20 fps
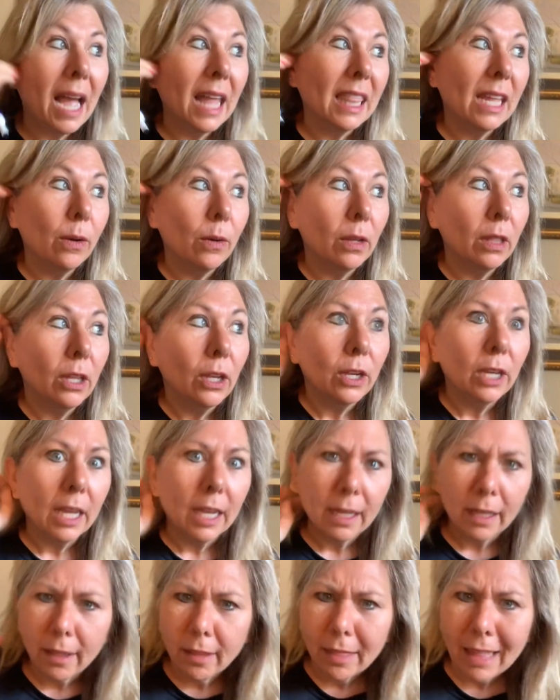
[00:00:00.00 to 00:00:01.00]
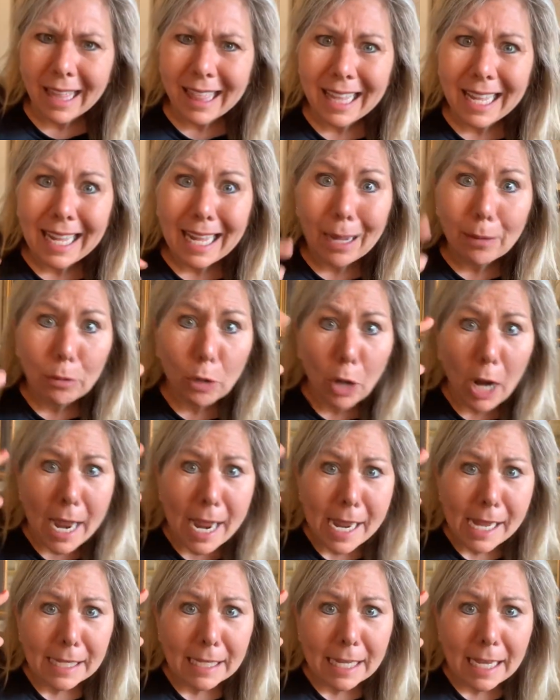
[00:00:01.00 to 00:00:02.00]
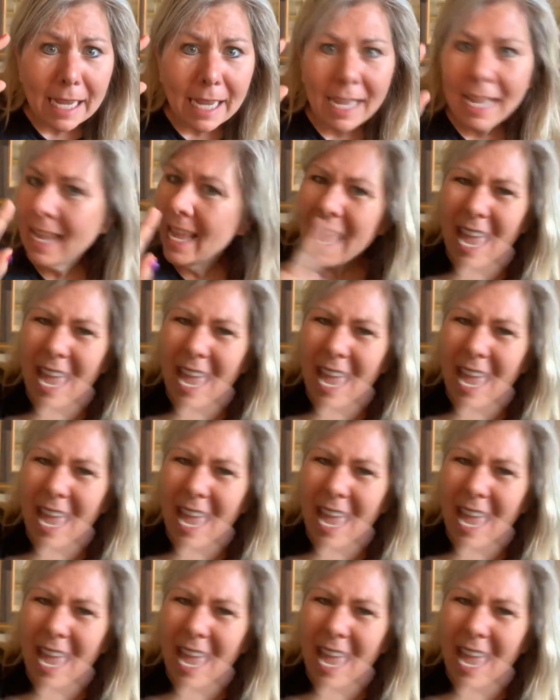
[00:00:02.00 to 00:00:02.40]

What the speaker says: They were looking. They think I'm crazy.